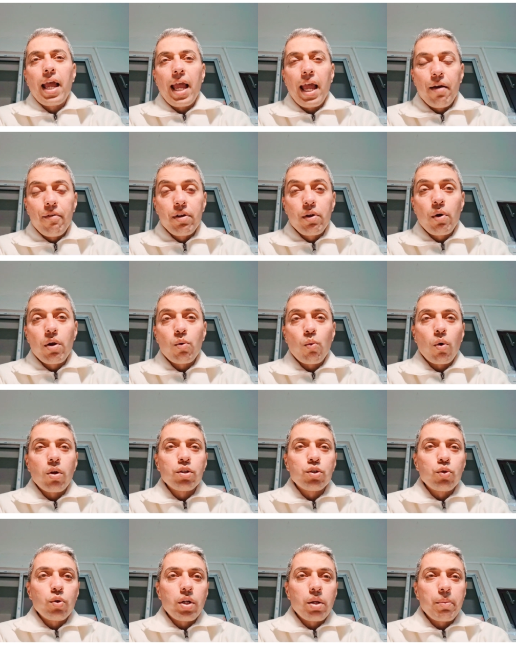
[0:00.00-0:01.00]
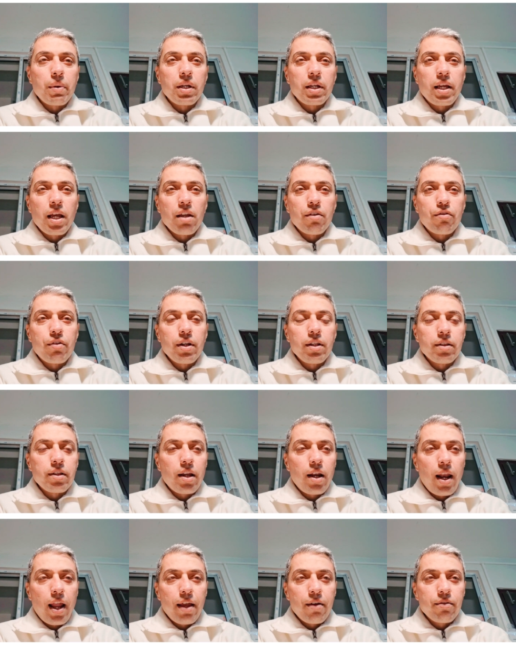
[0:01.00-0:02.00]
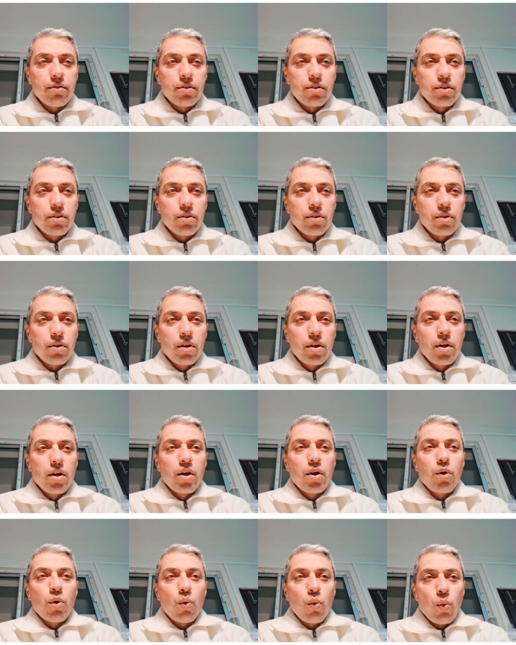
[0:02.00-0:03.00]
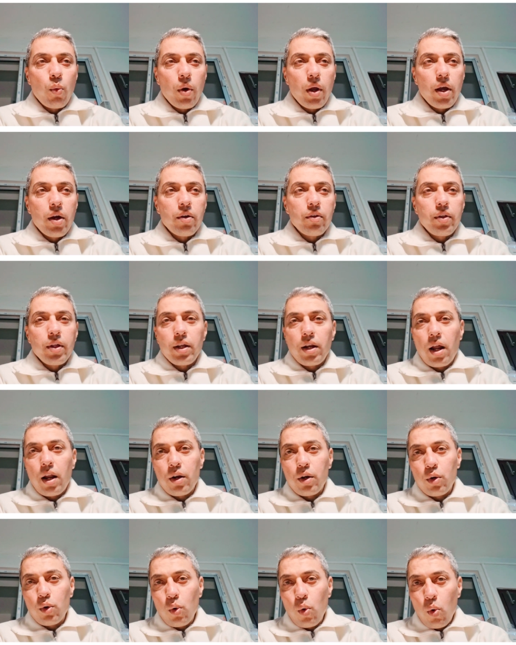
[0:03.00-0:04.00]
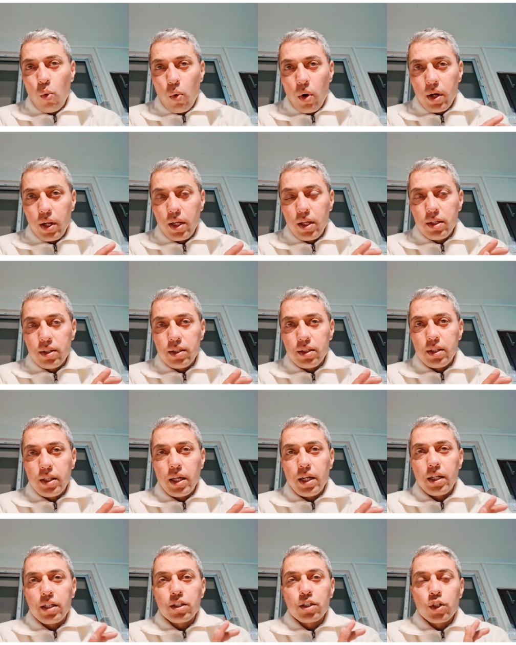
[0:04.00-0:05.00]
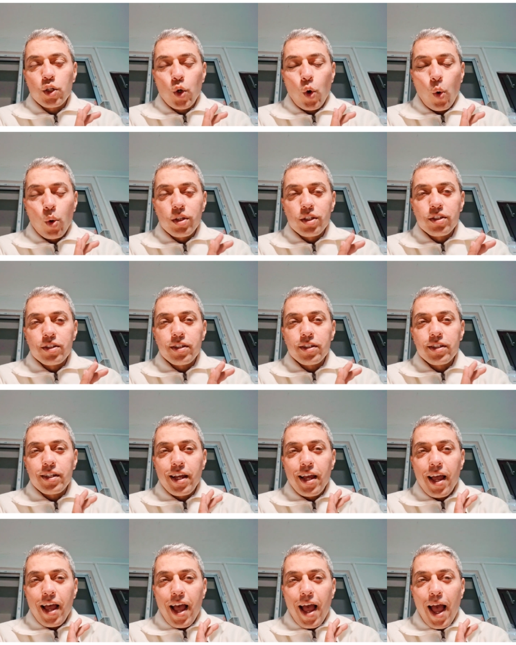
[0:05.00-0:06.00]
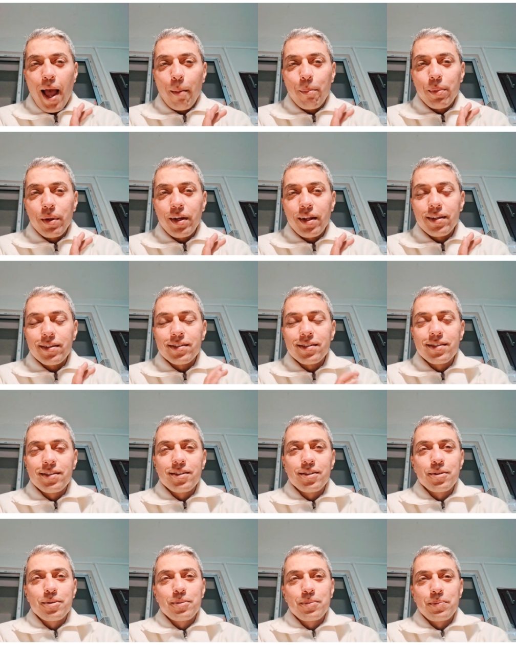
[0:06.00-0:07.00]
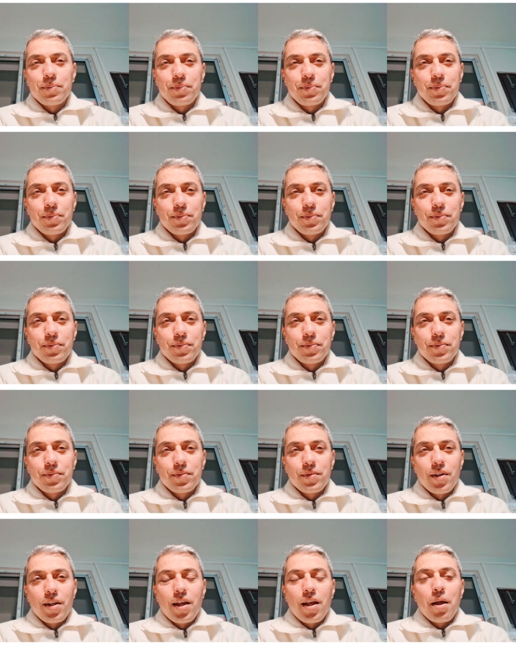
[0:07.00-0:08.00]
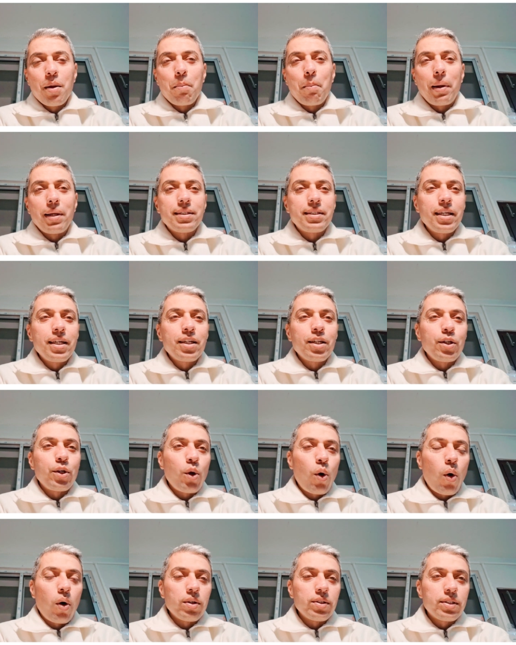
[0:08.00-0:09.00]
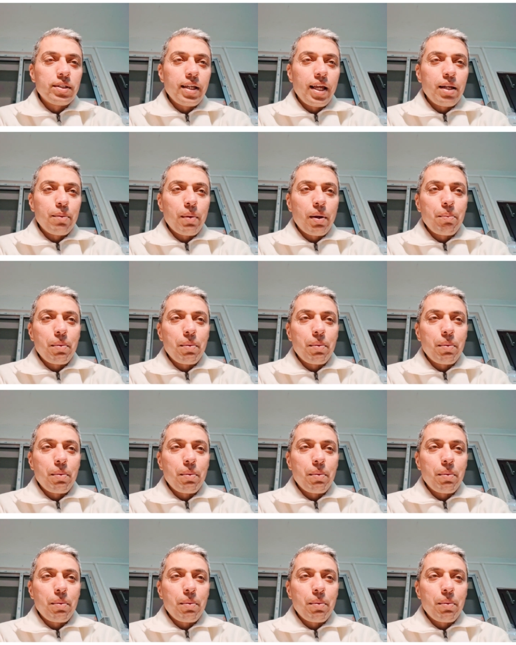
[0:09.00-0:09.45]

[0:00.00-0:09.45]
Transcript: Everyone wants to remain carefree in their lives. Where there are no worries, there is constant happiness. By saying yours and by